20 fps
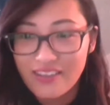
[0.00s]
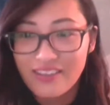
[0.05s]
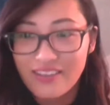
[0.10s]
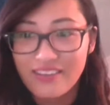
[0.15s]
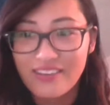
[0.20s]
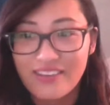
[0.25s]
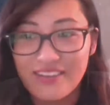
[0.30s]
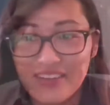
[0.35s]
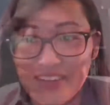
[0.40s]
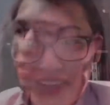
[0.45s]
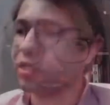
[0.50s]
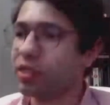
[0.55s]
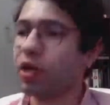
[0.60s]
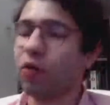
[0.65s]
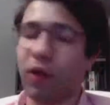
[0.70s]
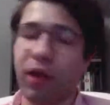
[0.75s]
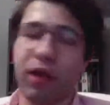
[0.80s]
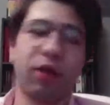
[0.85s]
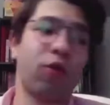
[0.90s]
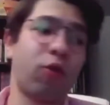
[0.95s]
That's that's
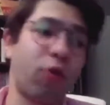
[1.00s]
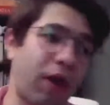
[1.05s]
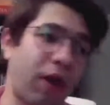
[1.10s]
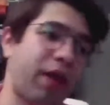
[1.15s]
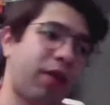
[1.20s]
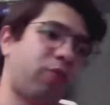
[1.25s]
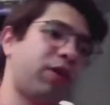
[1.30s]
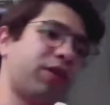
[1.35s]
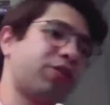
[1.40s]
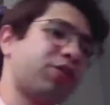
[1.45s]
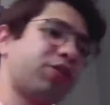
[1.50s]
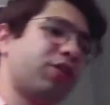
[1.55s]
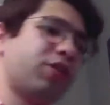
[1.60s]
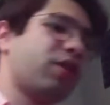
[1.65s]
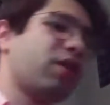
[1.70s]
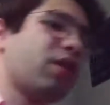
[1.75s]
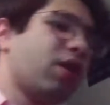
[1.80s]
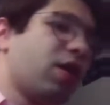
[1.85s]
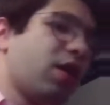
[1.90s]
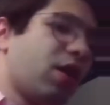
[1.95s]
a great great question.